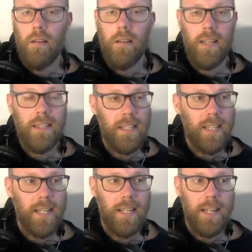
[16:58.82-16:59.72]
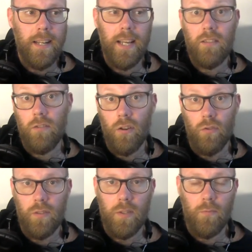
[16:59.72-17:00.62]
he's actually adding in extra
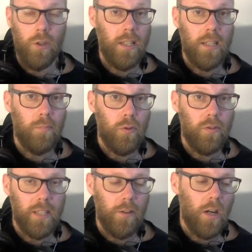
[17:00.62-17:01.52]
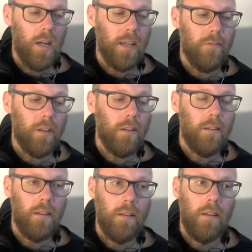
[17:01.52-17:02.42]
notes which weren't in the blues scale that I gave you.
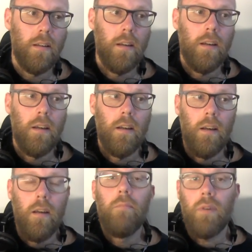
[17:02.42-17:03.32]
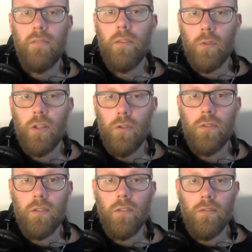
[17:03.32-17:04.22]
But if you want to use
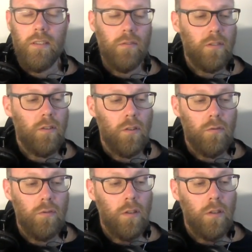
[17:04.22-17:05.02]
those notes in your solo,